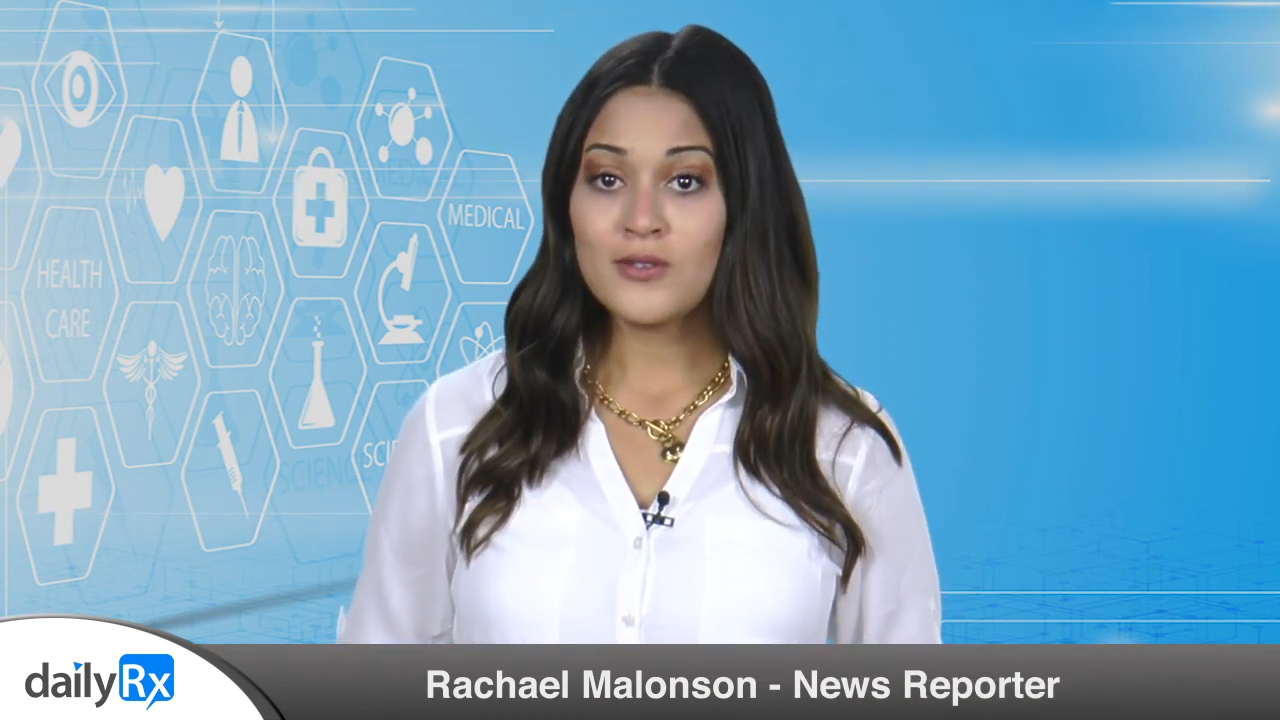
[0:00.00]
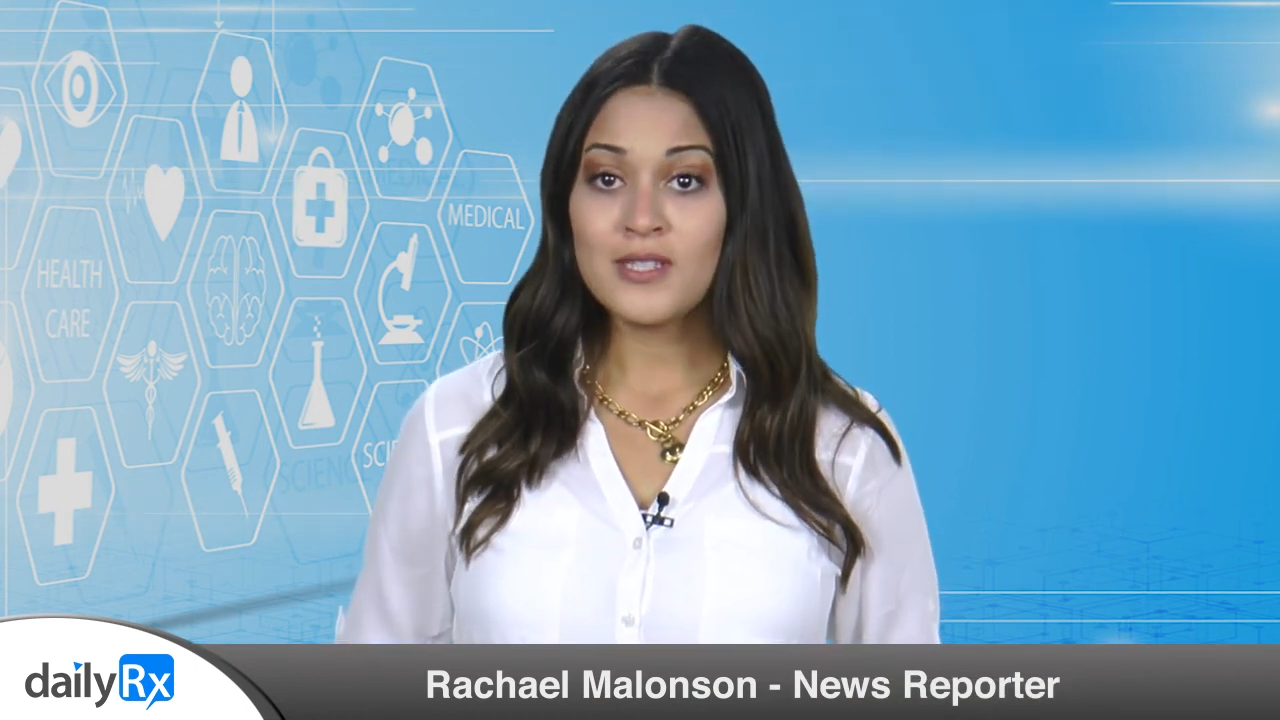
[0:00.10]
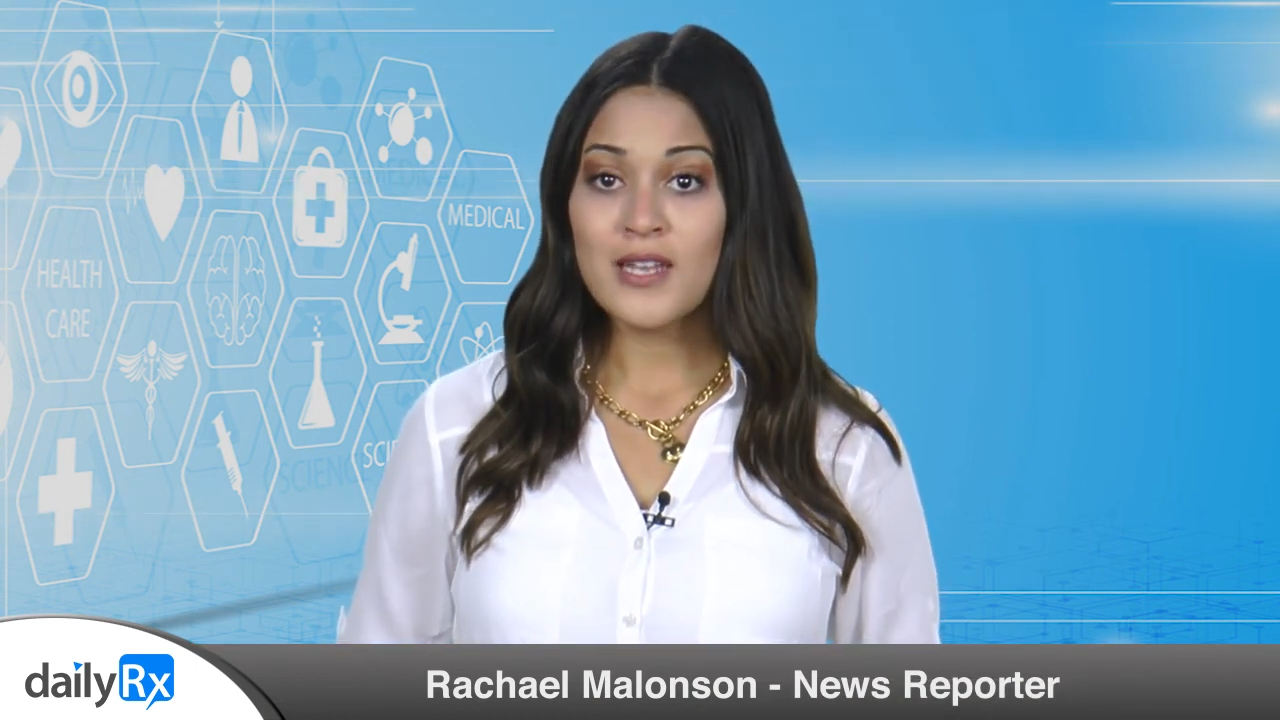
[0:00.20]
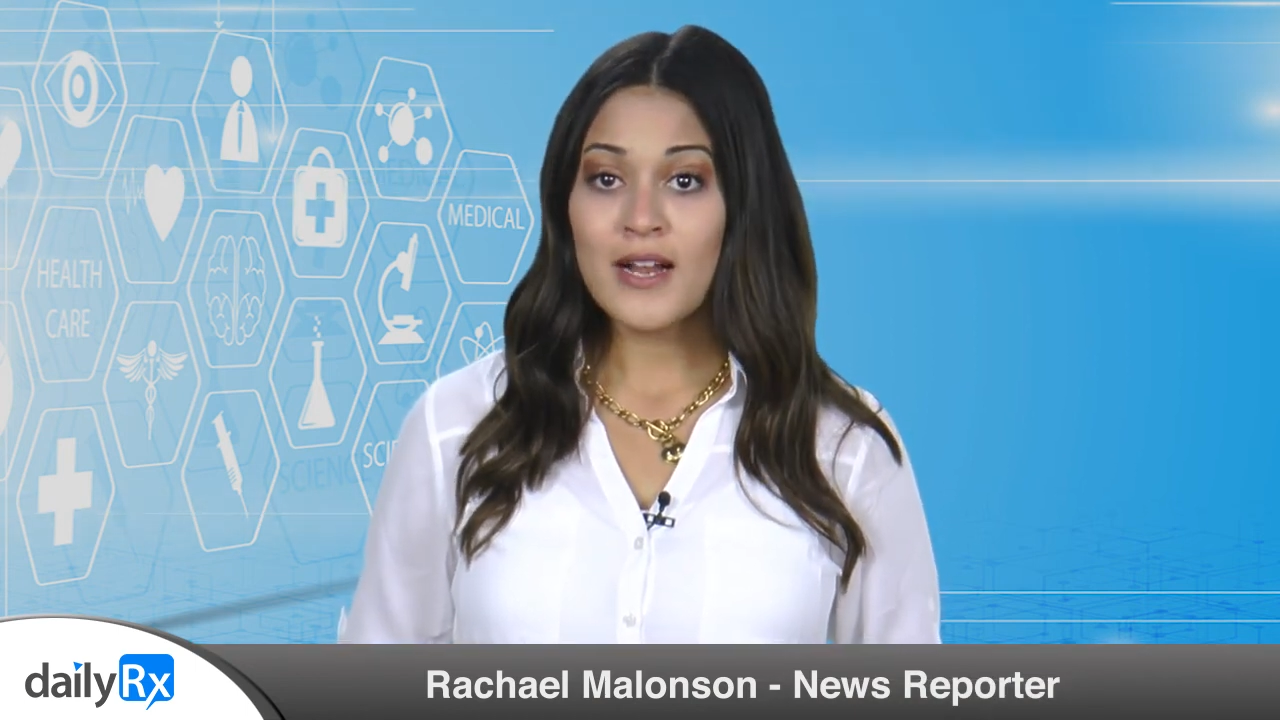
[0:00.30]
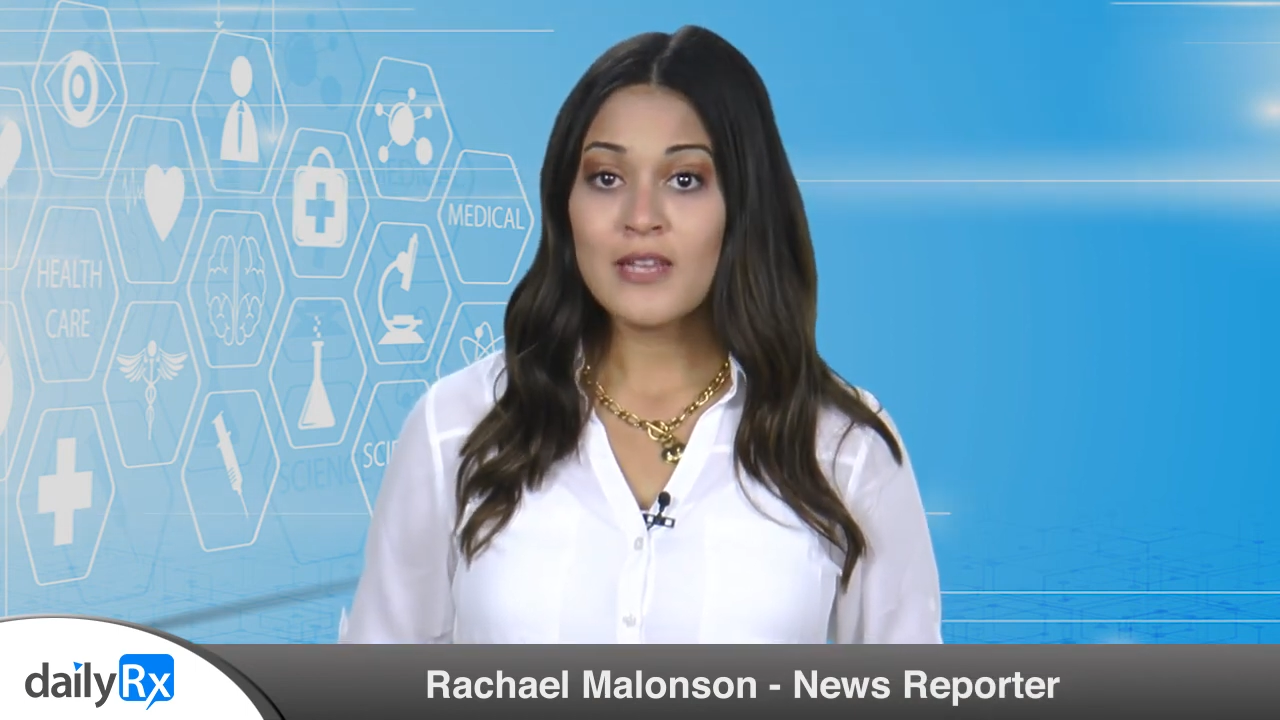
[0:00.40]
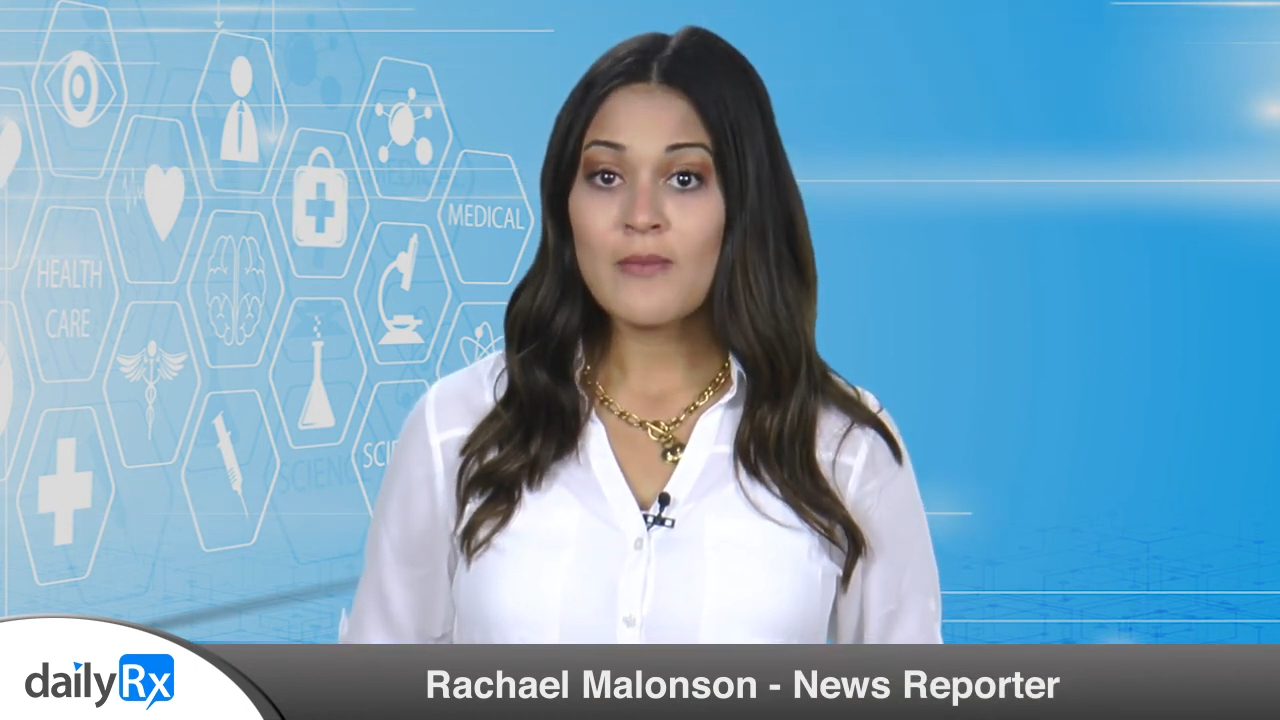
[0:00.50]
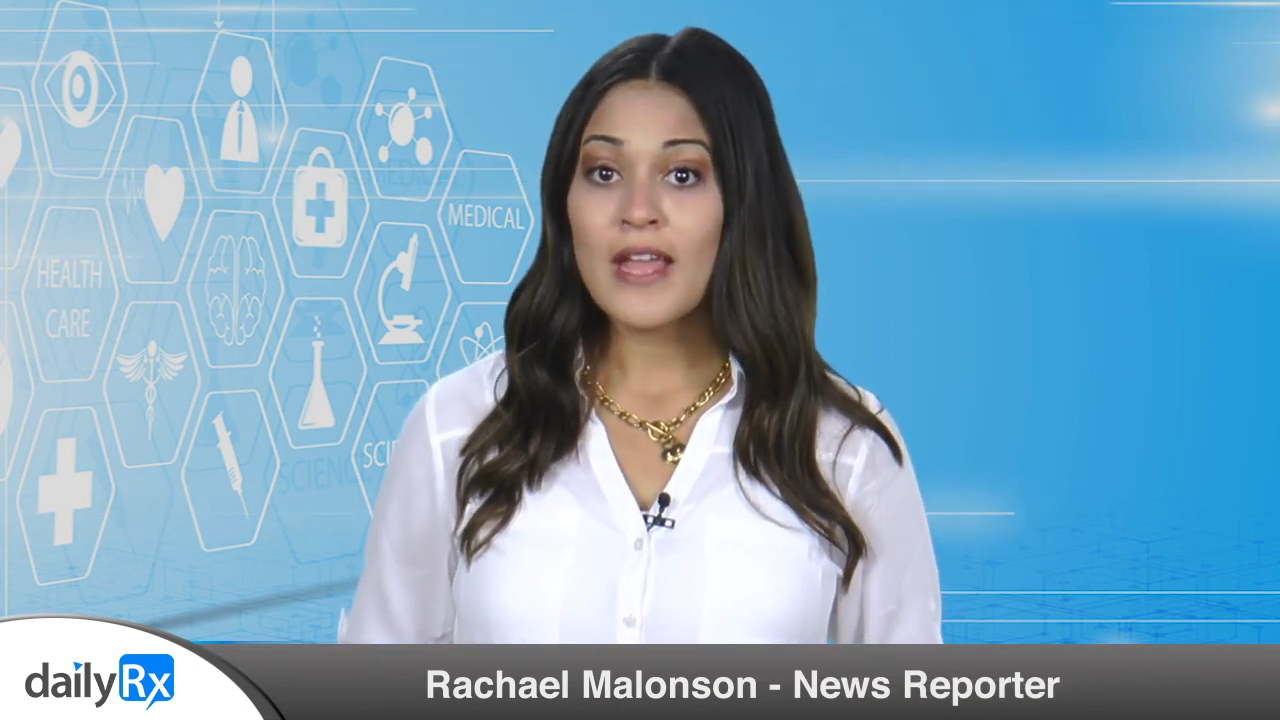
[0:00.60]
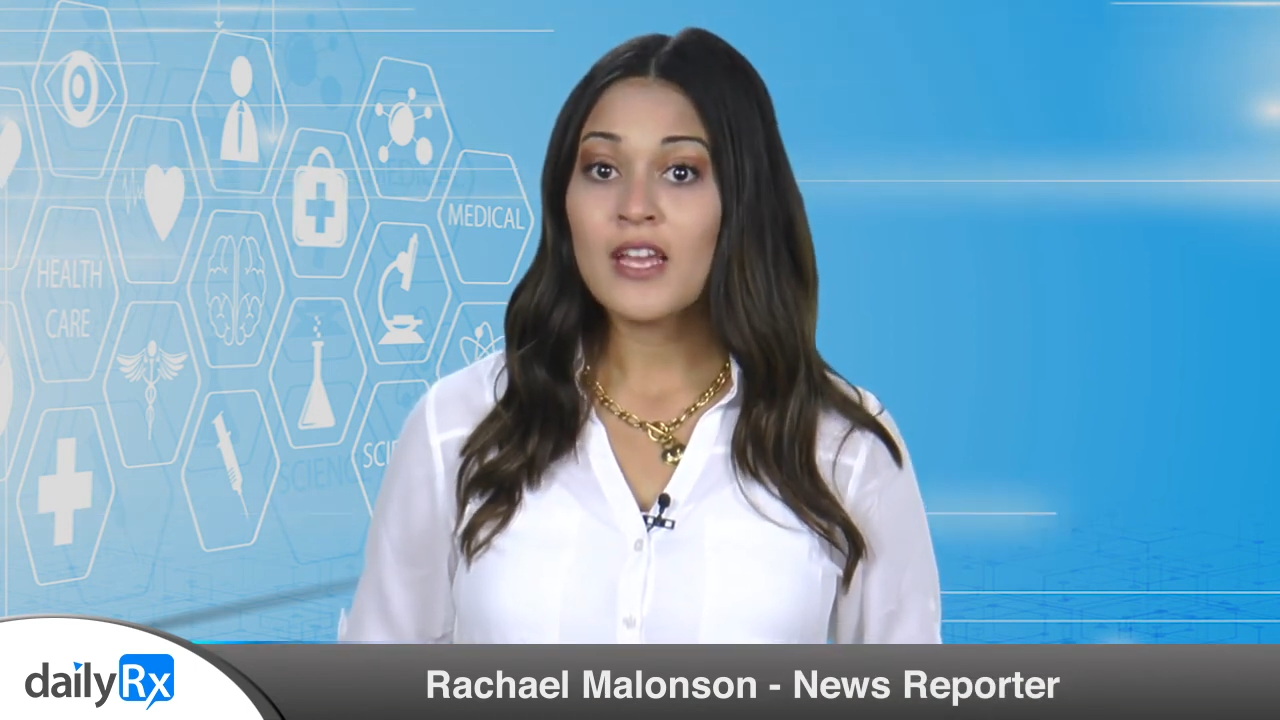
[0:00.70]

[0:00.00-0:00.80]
study may